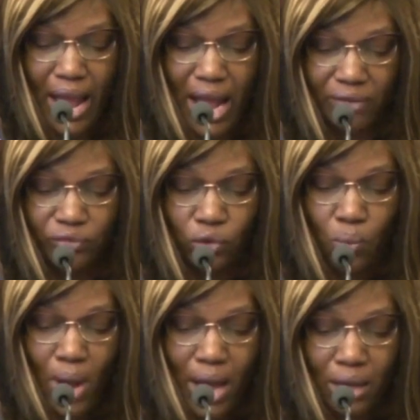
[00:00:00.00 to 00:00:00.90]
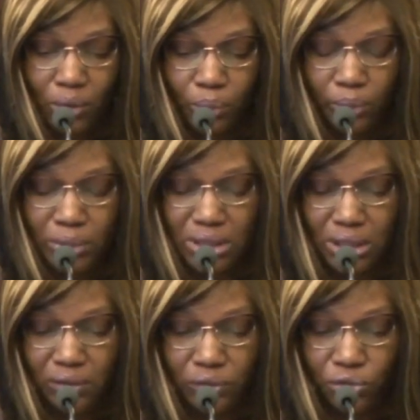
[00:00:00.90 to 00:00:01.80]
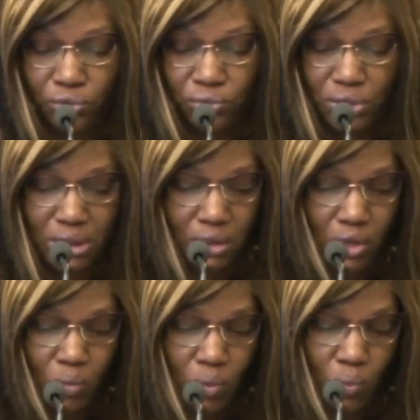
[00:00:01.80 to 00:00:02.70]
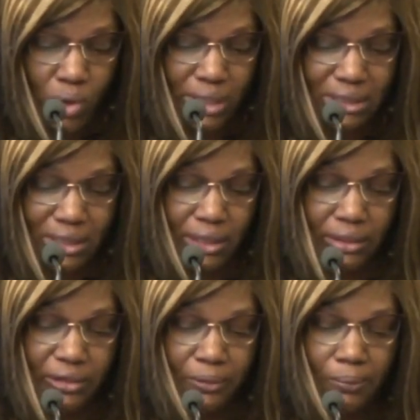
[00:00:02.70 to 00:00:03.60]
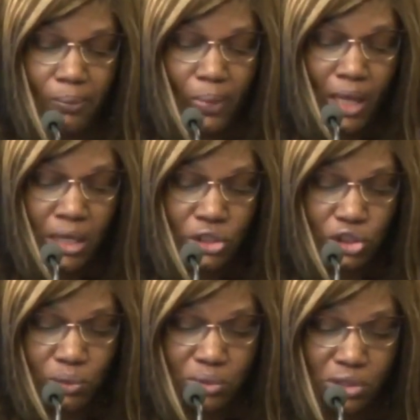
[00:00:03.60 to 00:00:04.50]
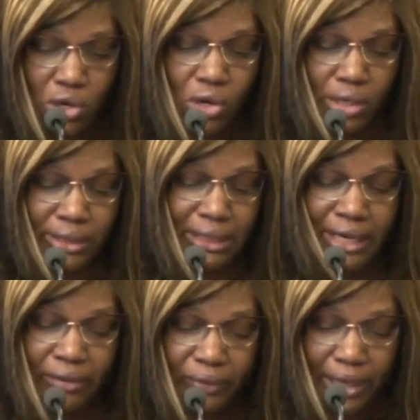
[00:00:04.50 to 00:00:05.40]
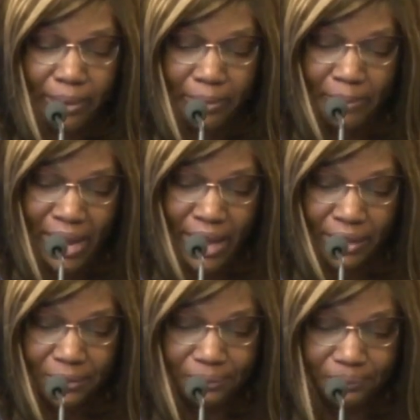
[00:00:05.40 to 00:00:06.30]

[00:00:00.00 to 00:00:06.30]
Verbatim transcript: After a while, we received the news that no one wanted to hear. She was gone and never coming back.